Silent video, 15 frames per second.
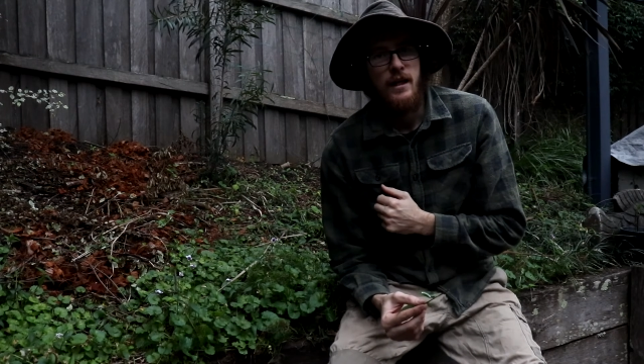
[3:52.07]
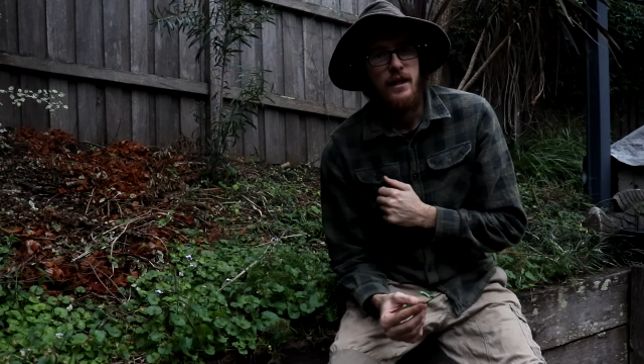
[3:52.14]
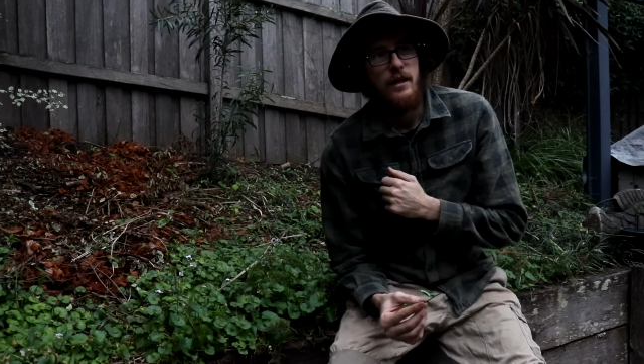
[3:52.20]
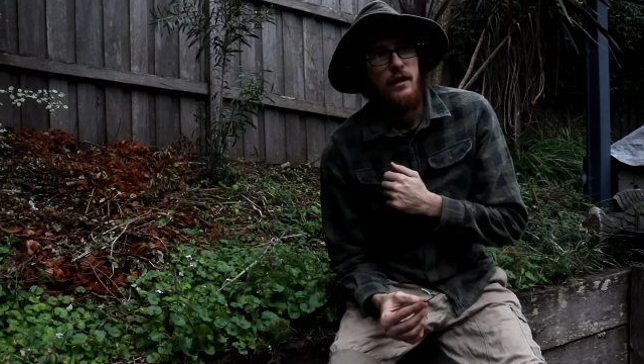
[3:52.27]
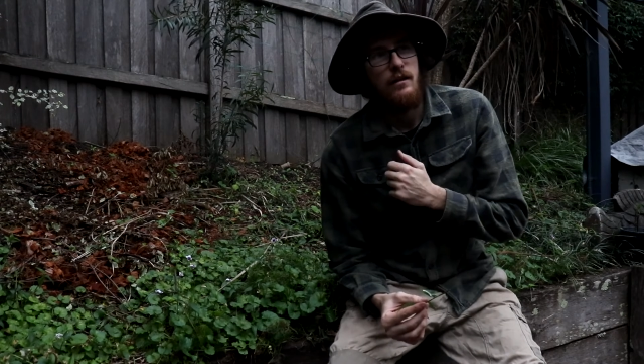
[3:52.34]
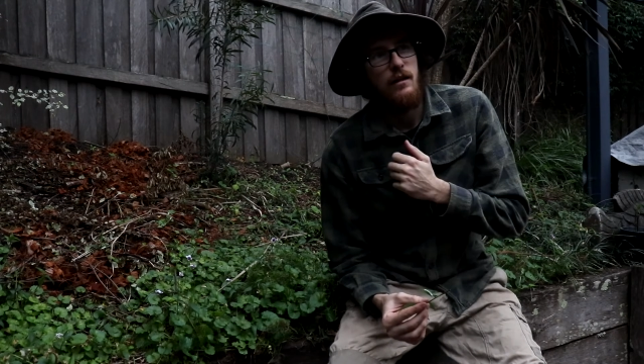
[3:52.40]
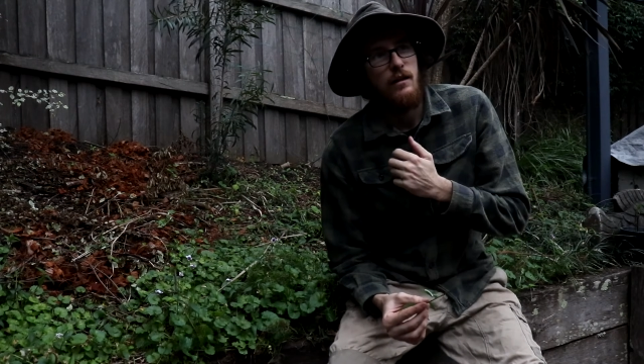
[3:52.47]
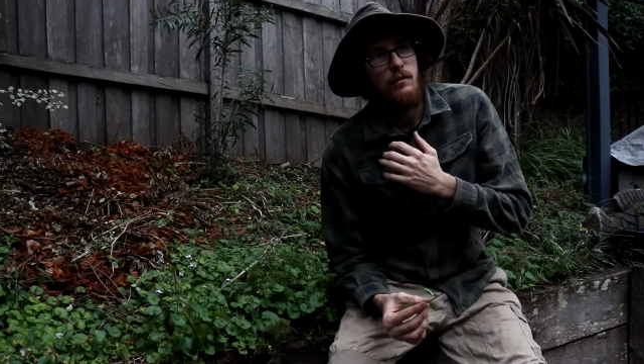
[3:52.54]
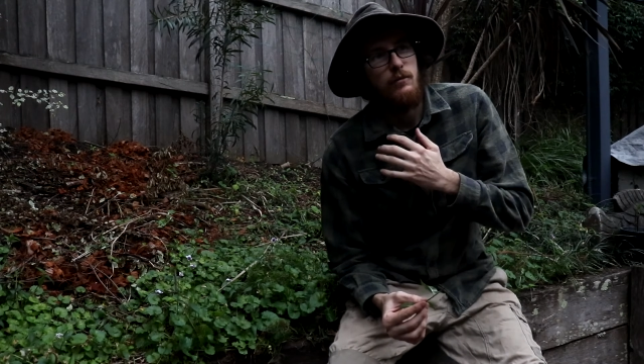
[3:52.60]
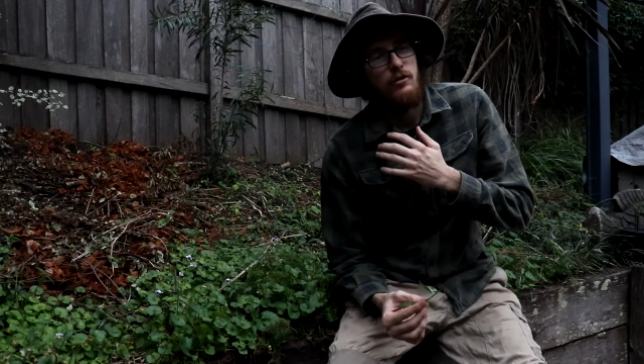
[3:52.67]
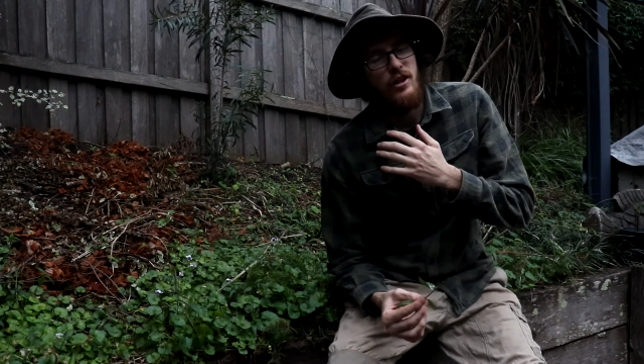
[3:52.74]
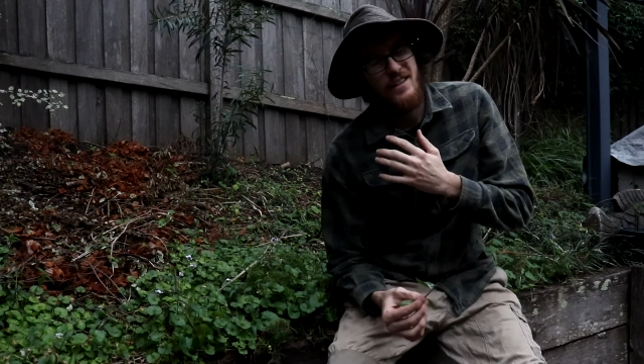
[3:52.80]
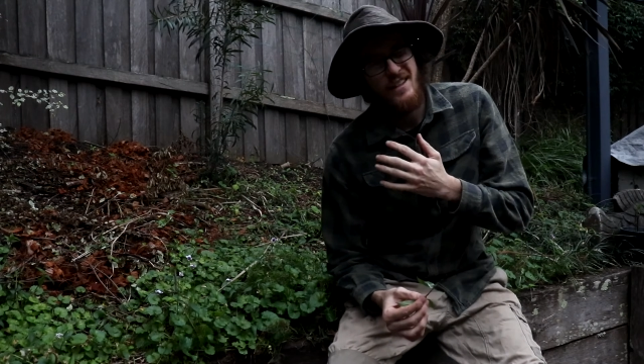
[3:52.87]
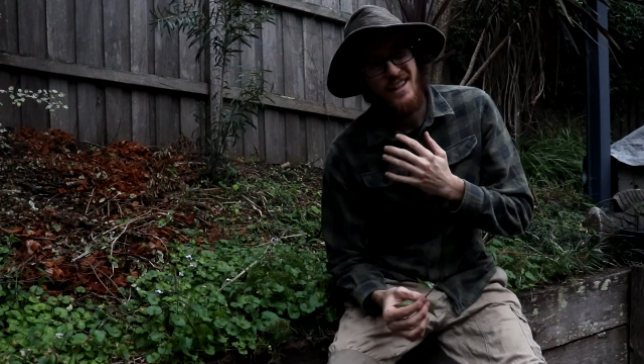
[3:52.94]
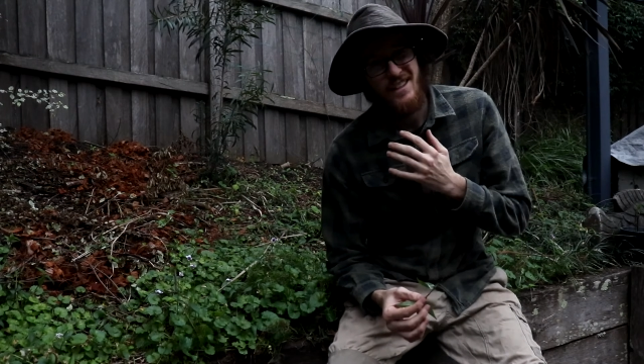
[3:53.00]
And
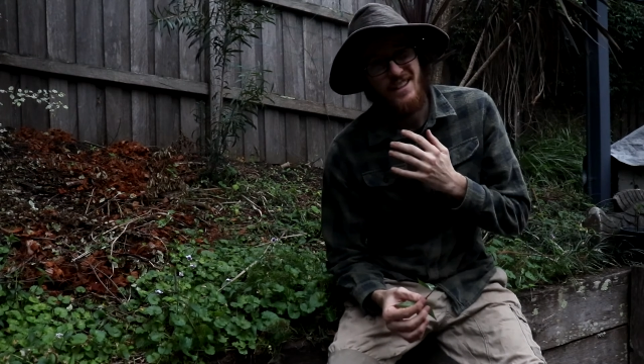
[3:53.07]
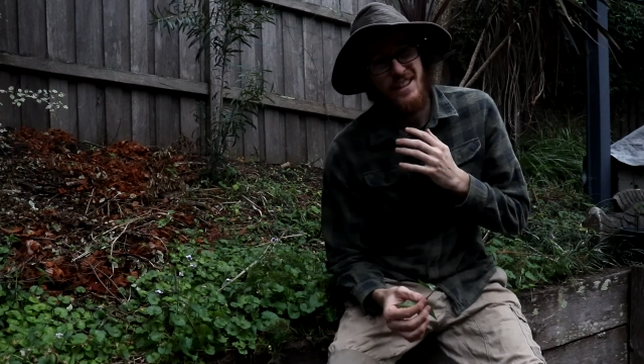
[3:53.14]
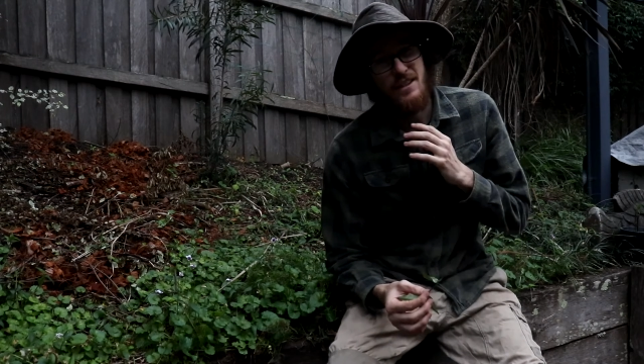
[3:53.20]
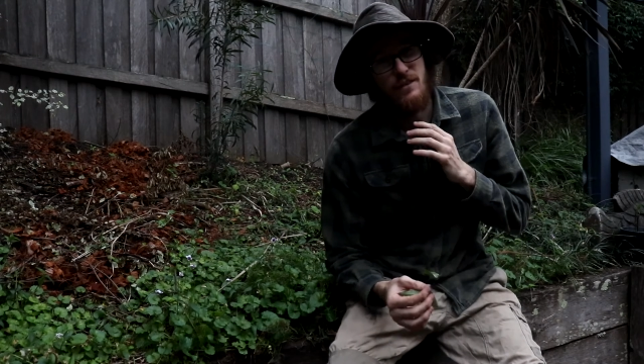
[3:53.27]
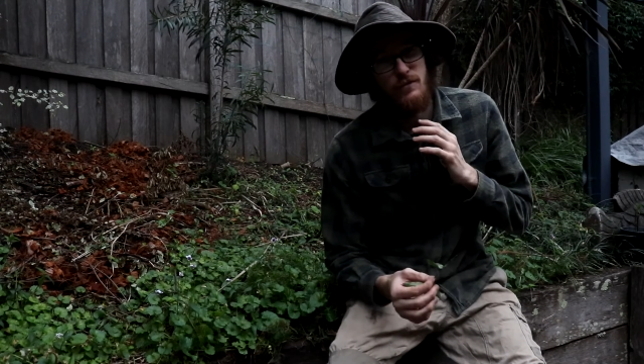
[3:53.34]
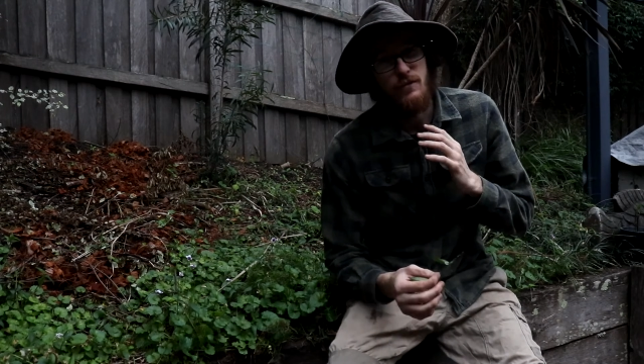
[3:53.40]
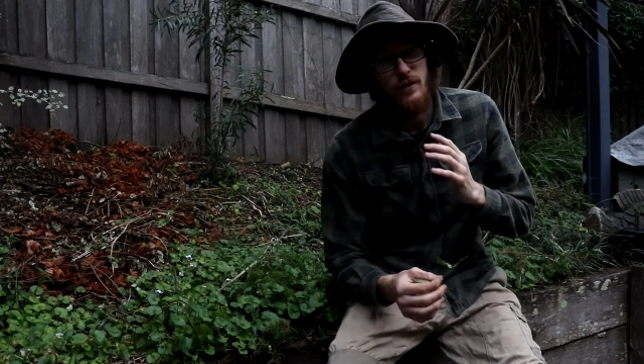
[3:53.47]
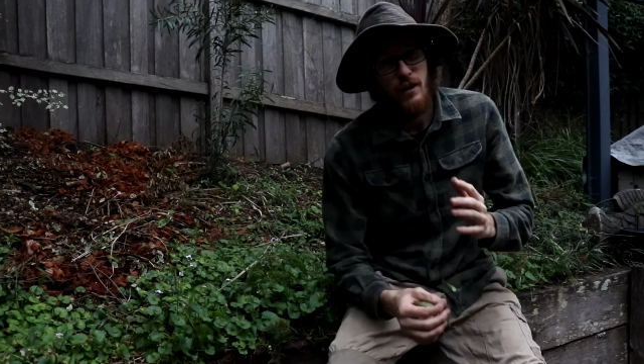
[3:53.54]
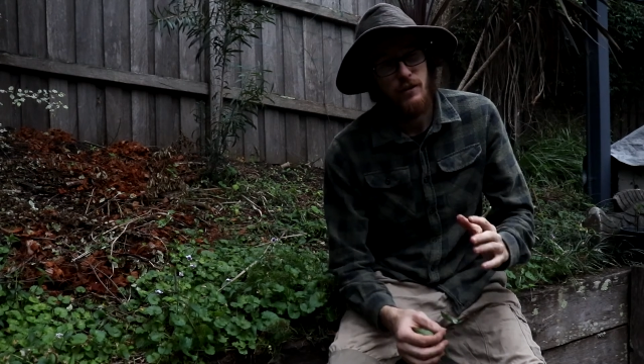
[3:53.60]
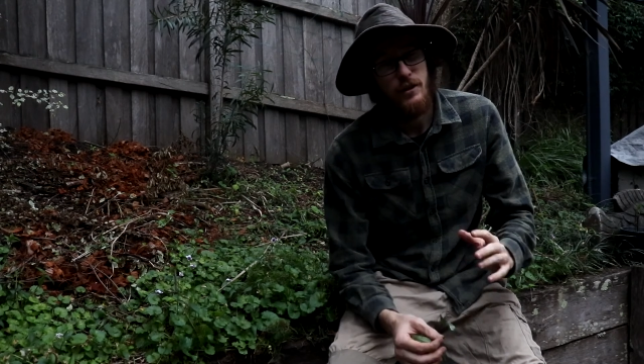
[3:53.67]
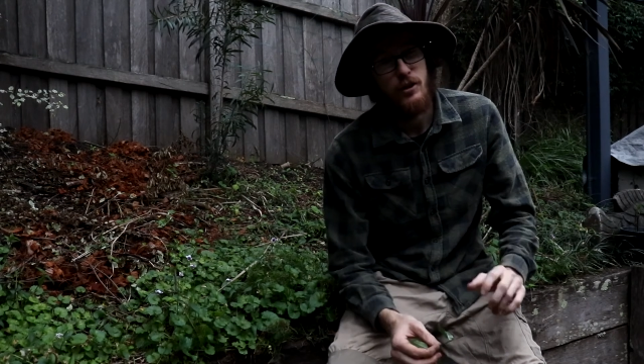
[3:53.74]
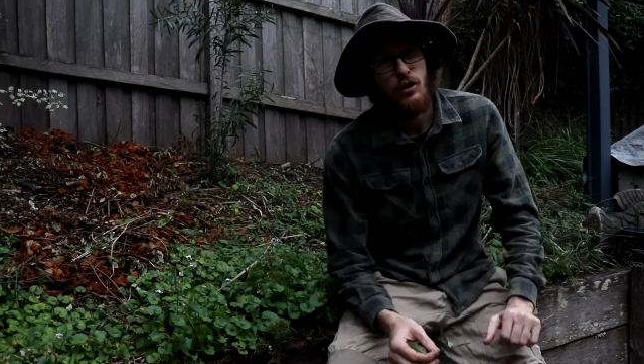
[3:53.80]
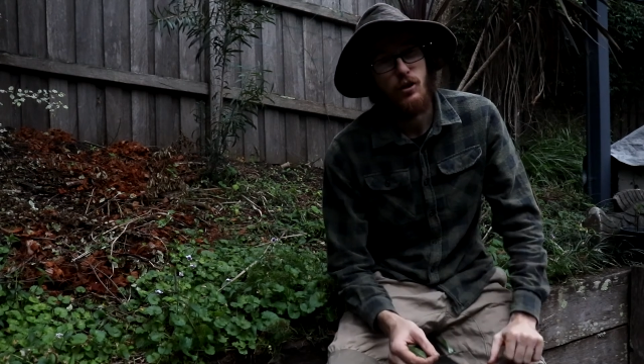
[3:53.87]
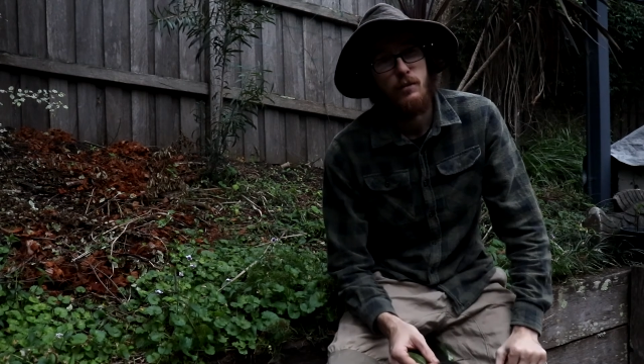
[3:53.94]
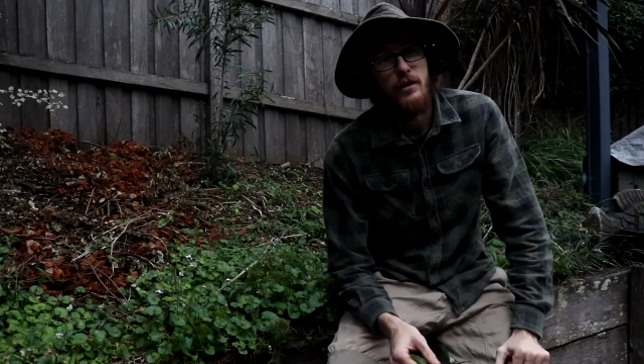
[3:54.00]
Tradescantia is very
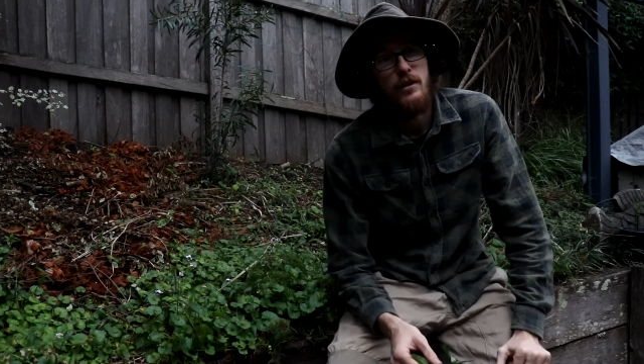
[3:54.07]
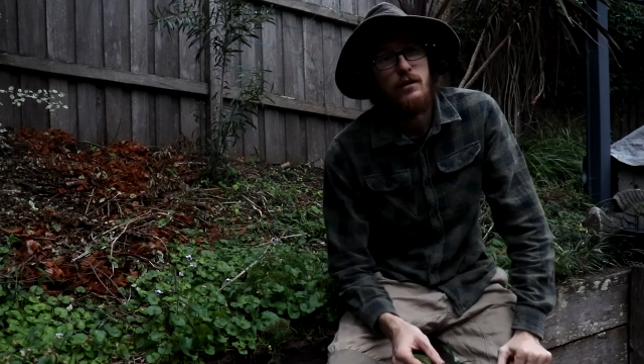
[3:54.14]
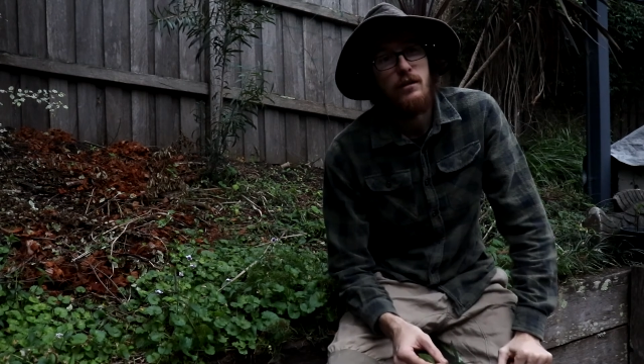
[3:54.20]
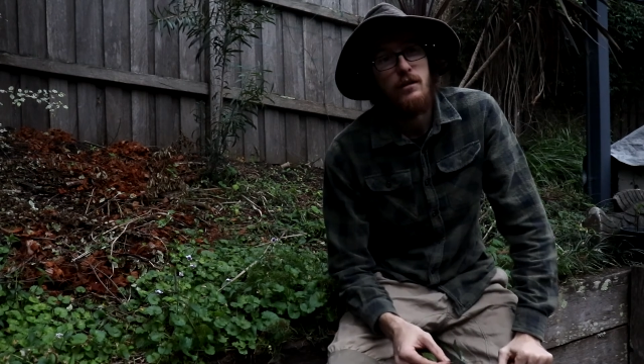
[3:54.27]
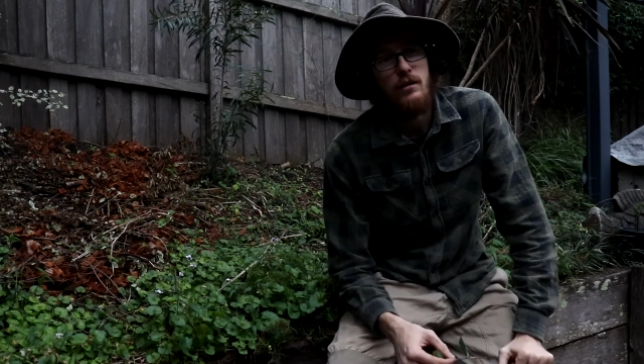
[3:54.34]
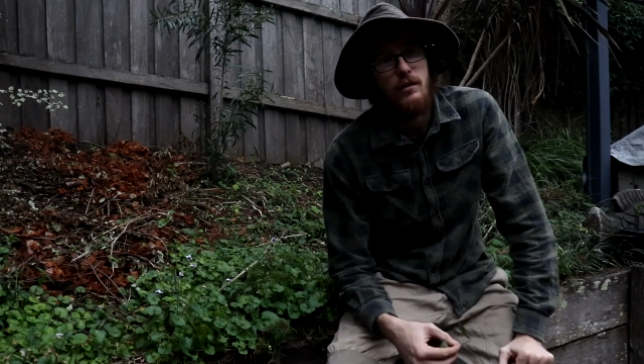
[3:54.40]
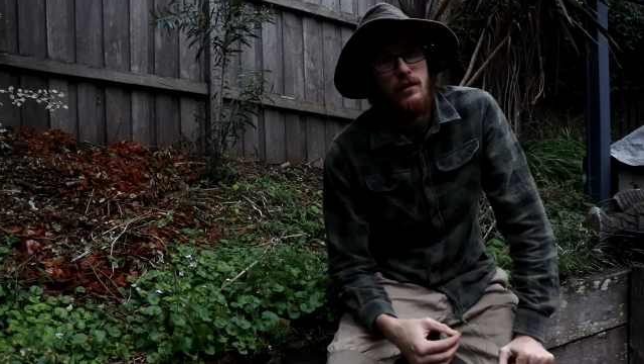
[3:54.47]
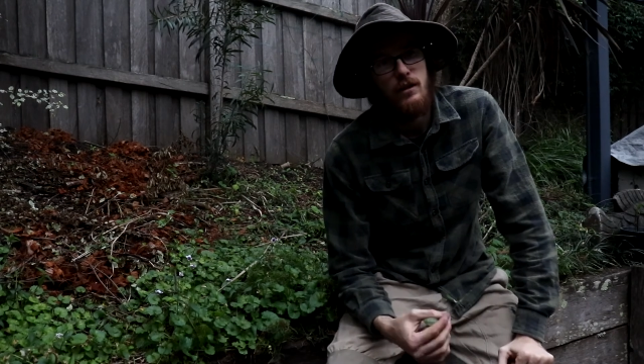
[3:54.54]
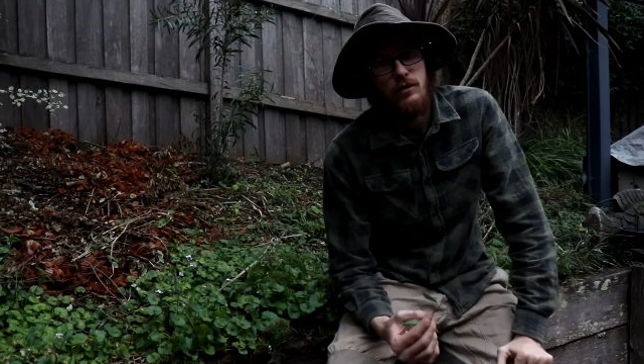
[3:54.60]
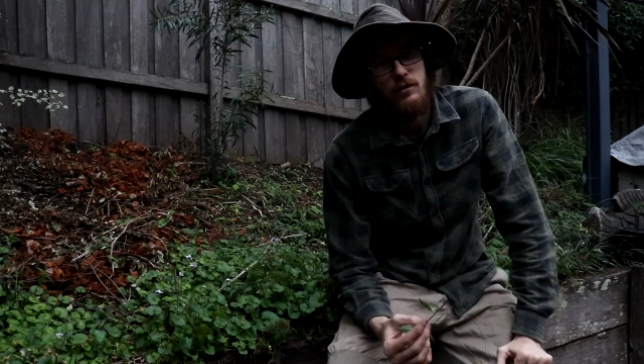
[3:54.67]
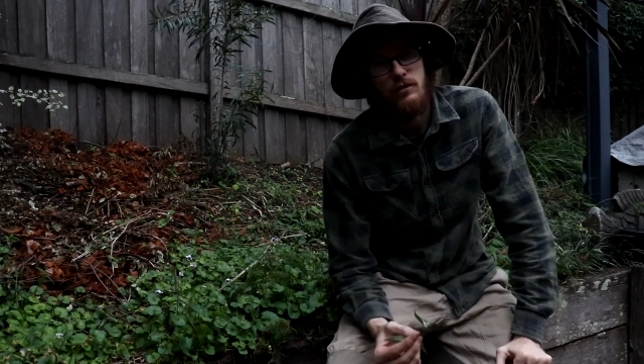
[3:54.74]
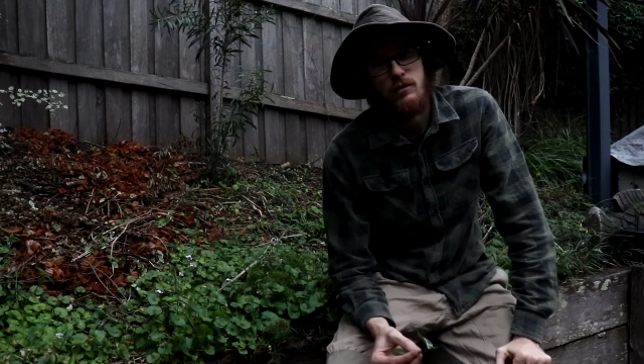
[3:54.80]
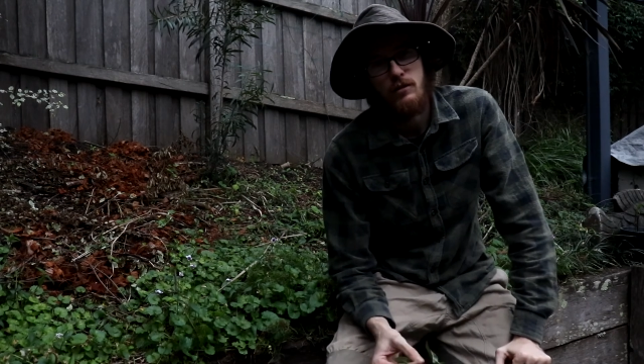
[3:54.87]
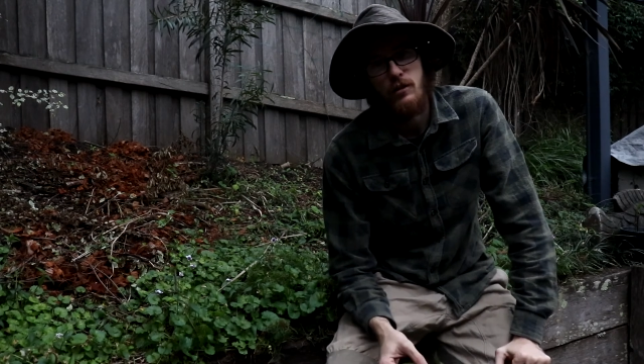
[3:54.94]
common in